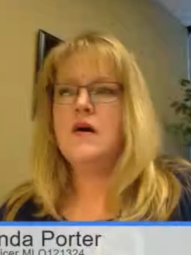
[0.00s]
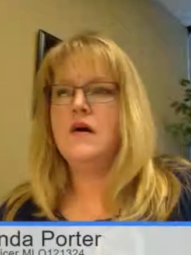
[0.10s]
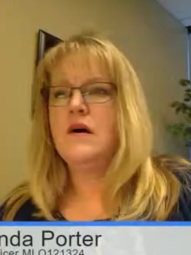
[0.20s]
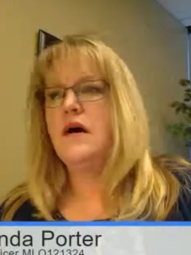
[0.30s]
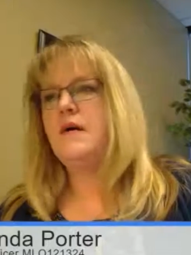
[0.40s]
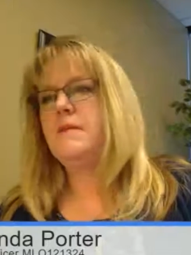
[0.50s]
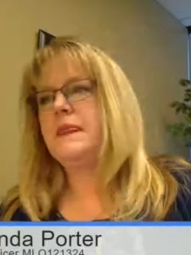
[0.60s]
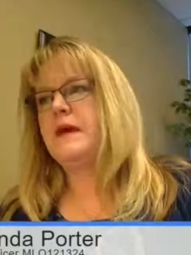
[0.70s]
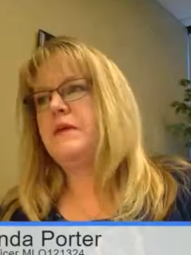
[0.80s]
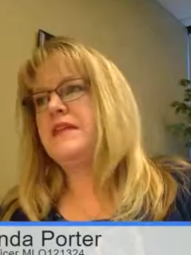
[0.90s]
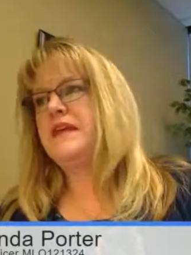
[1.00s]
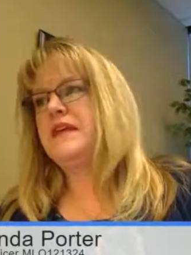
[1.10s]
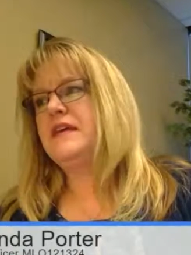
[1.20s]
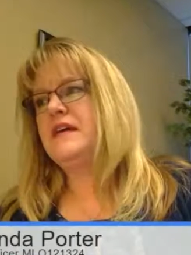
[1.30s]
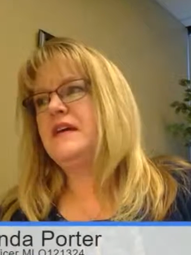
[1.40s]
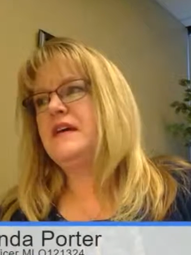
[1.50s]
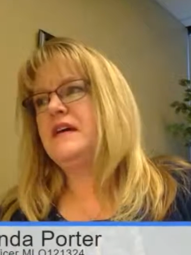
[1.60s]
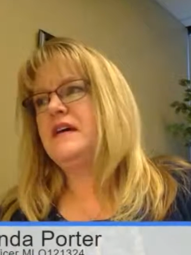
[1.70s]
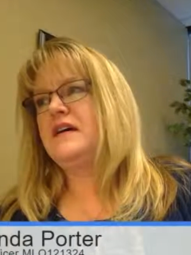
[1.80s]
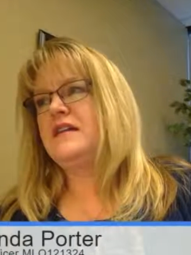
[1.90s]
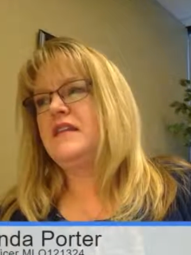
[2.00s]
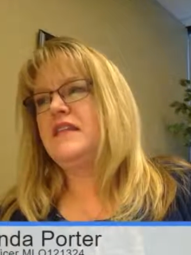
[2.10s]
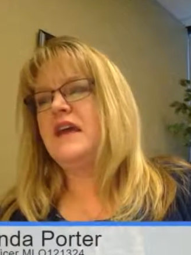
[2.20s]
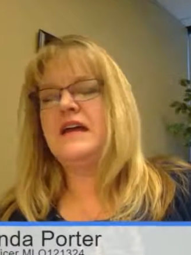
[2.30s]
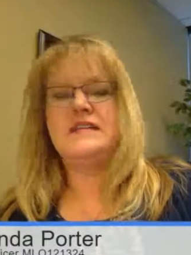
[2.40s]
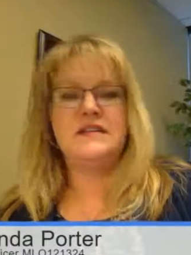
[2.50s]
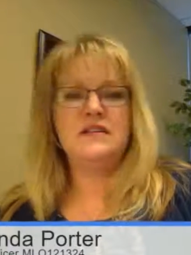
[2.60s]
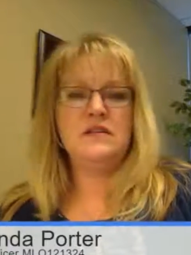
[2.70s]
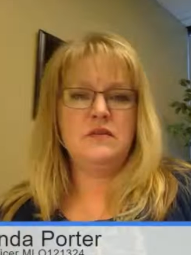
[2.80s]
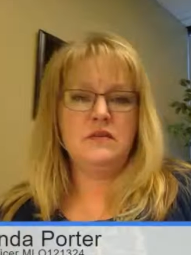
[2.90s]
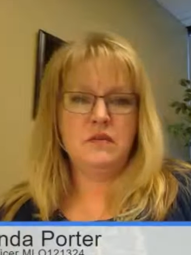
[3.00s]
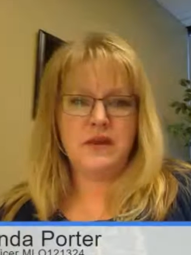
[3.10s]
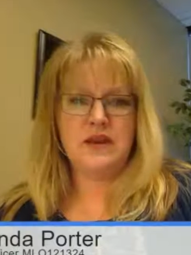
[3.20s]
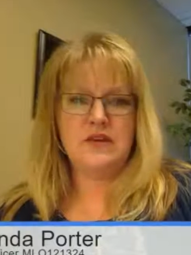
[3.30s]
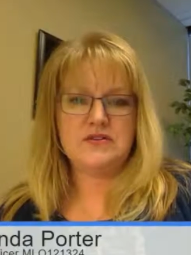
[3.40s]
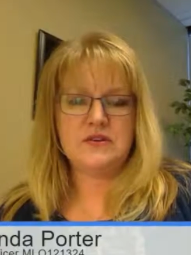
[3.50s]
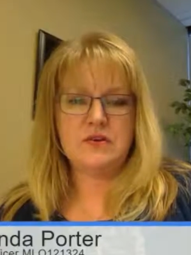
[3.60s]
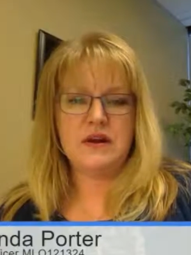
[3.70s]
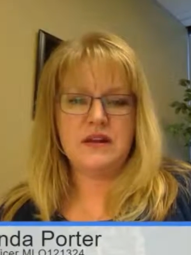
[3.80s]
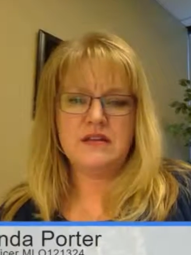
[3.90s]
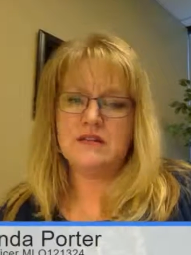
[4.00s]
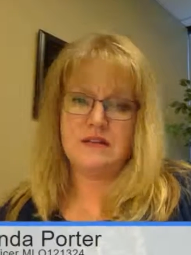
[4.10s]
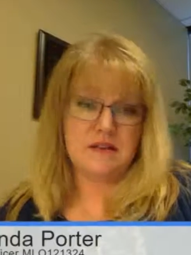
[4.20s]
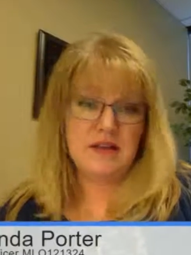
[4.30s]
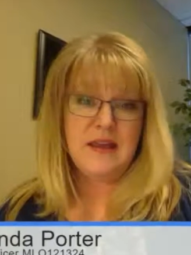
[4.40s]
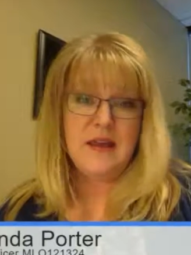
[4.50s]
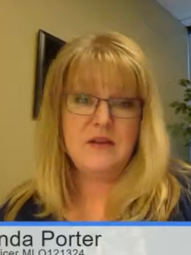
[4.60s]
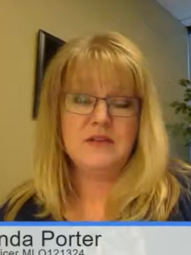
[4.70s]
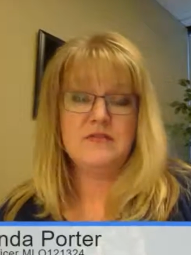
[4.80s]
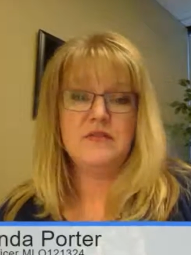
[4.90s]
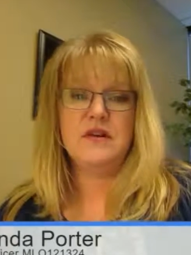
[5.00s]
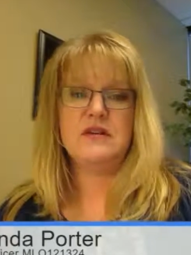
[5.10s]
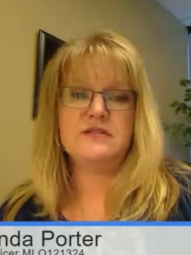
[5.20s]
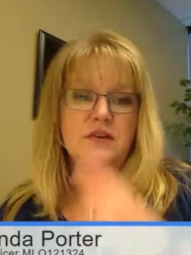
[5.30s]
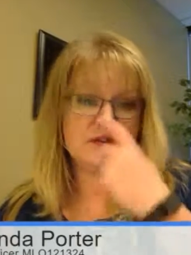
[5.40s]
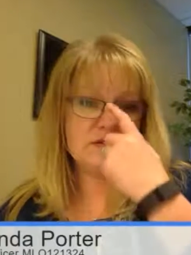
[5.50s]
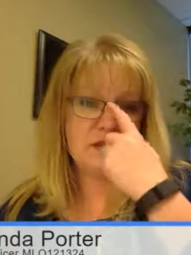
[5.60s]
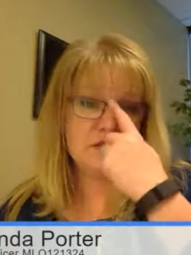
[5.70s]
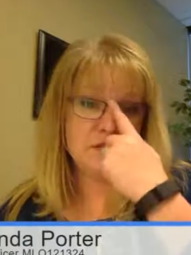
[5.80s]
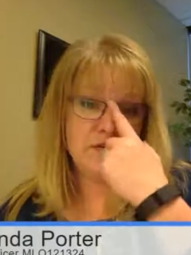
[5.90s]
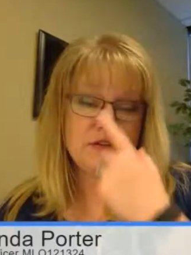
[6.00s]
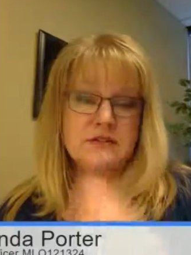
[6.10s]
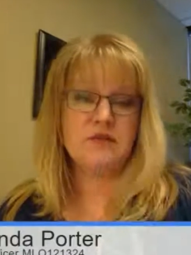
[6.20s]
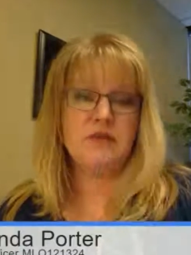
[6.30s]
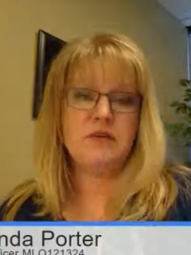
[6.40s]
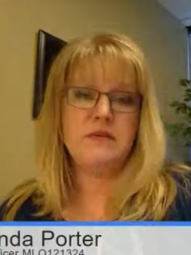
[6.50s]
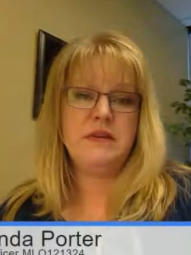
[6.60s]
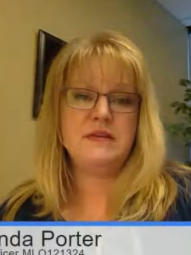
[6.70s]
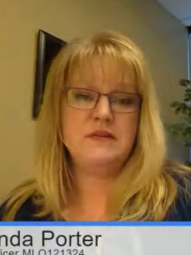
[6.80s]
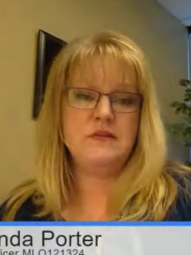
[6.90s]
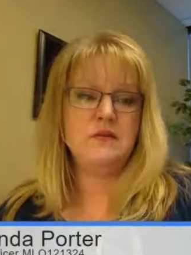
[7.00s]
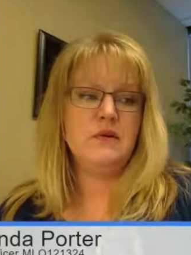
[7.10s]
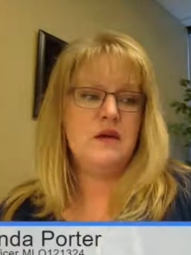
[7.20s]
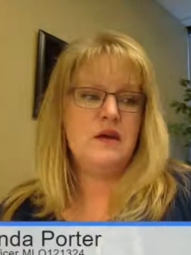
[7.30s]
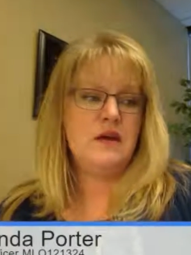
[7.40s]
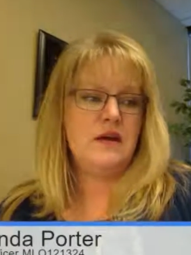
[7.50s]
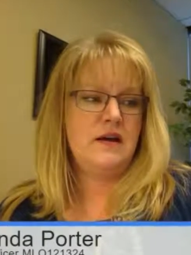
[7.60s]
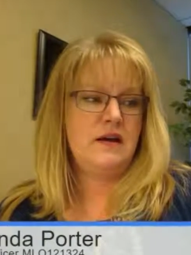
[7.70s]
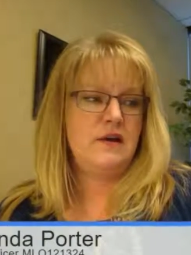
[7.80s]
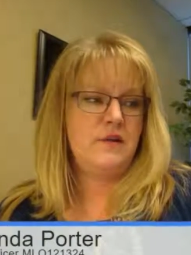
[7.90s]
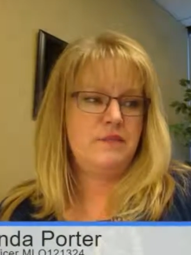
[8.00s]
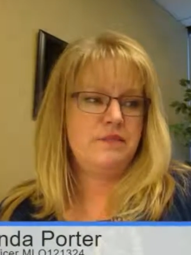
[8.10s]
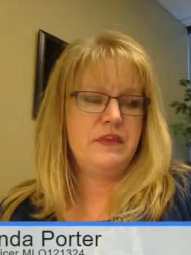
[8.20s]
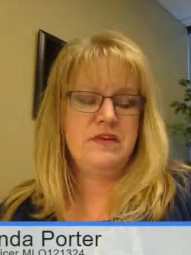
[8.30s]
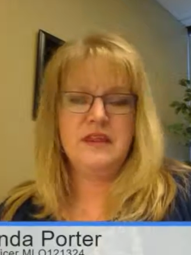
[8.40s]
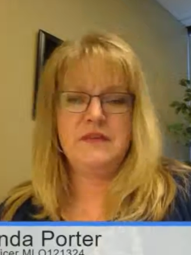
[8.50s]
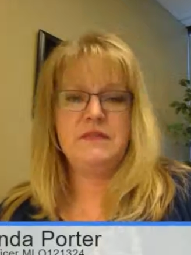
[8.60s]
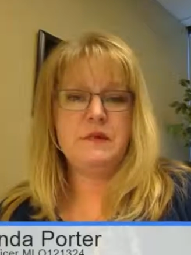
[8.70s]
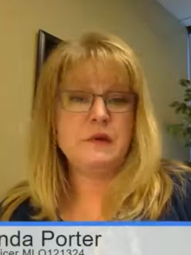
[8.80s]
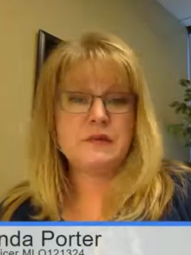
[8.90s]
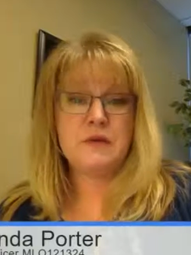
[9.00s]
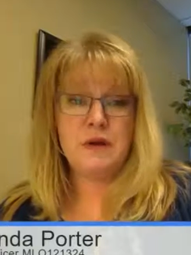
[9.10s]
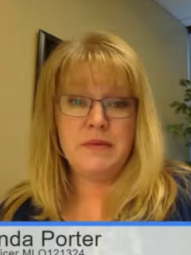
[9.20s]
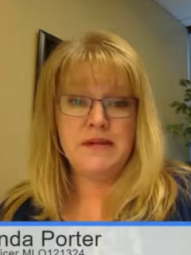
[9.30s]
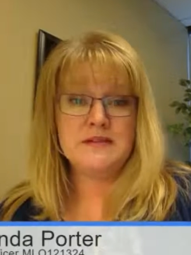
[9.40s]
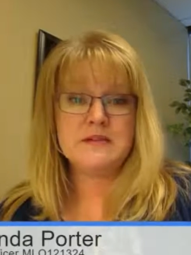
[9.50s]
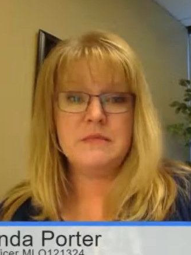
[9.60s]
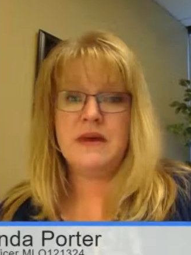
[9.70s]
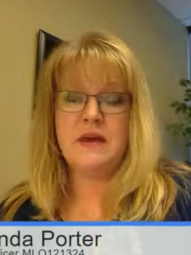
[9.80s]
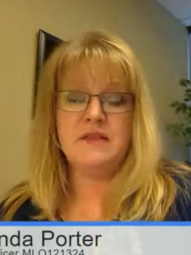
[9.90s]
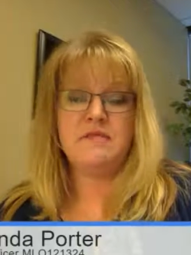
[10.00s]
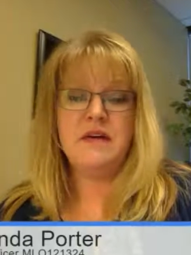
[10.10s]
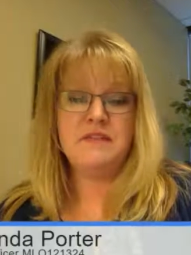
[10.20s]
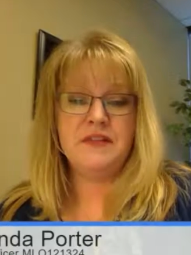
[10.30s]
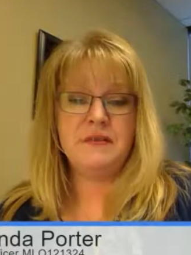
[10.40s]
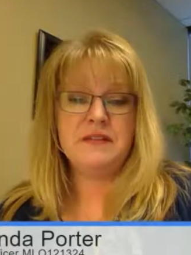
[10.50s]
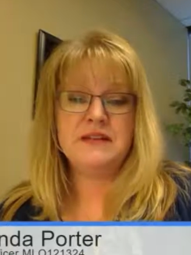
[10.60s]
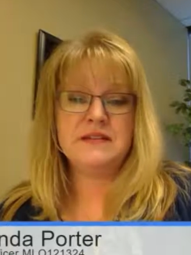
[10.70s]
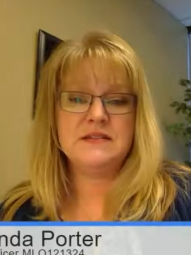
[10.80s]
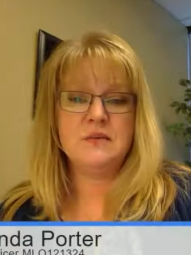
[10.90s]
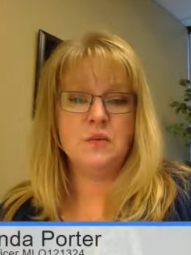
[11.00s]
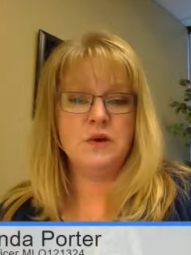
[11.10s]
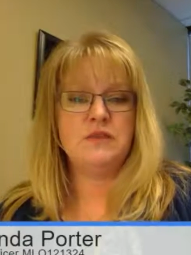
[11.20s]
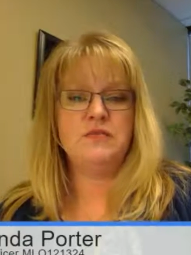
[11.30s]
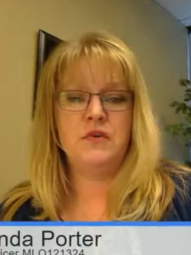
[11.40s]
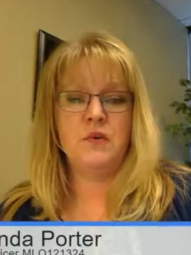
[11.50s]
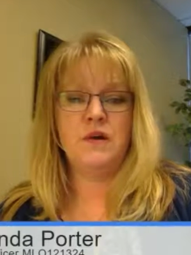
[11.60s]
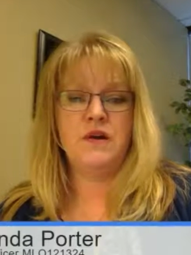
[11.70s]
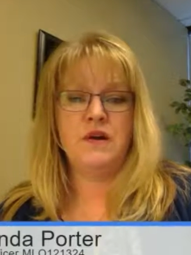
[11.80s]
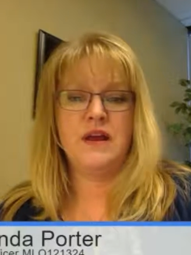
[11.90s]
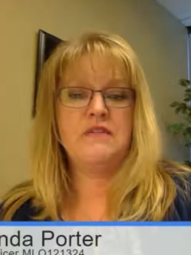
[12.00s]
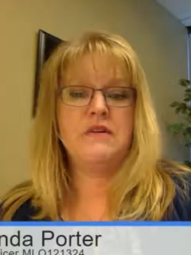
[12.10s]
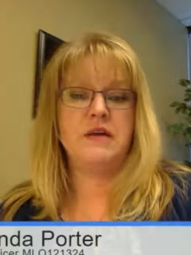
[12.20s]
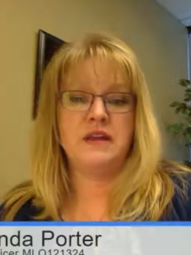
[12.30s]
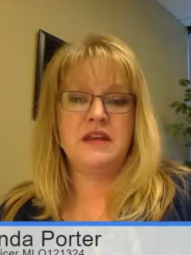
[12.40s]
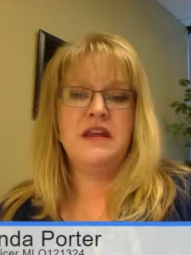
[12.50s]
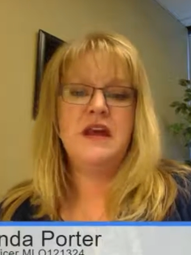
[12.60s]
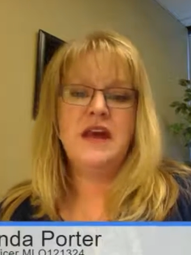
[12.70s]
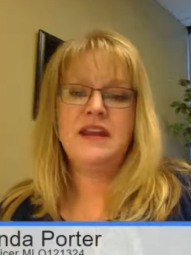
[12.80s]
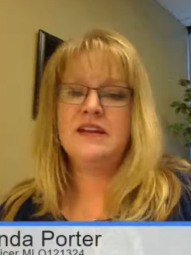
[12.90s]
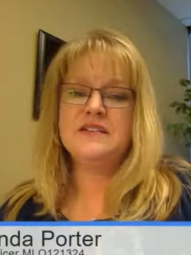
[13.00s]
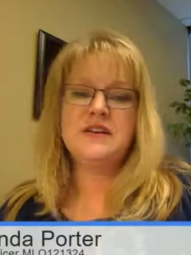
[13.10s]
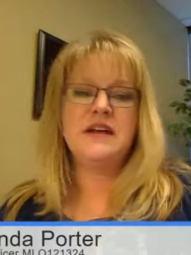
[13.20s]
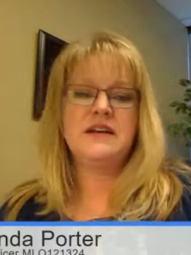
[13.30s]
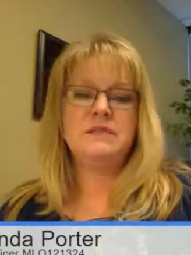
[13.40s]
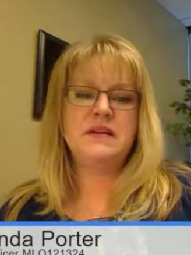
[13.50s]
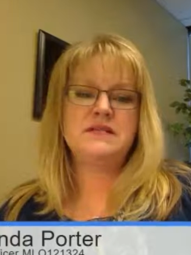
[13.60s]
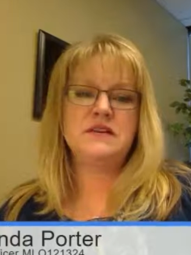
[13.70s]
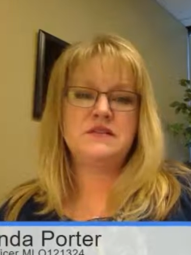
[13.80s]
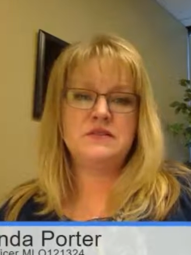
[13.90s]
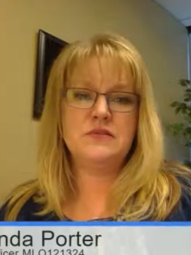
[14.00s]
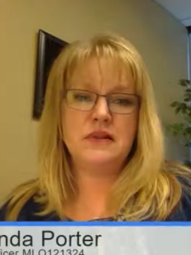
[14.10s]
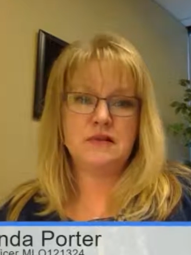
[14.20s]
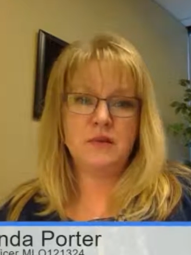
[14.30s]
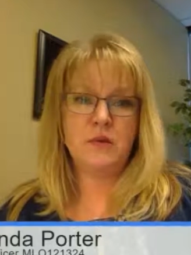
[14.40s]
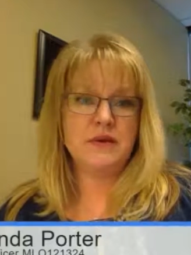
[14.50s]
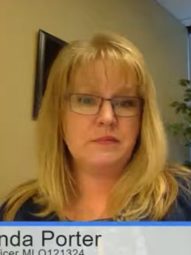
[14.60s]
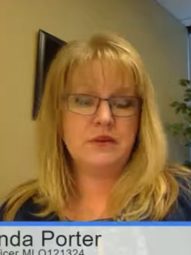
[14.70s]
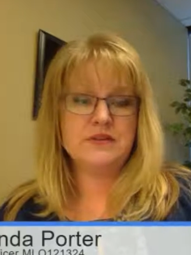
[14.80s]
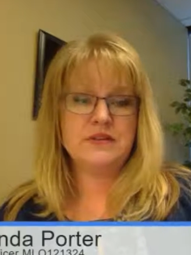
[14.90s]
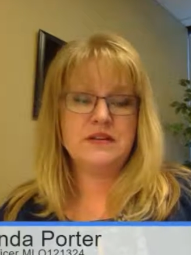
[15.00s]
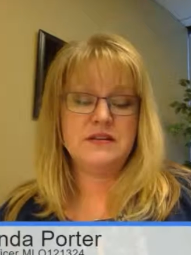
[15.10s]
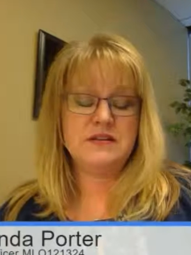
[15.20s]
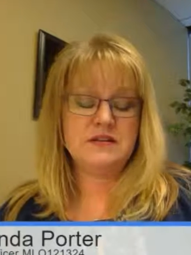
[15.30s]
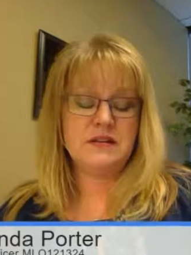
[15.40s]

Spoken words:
Well, the ideal way to use a credit account for as far as lender and credit scoring would be to keep a very small balance and pay it off monthly, but that doesn't work for everybody. And it also kind of depends on too, like what a person's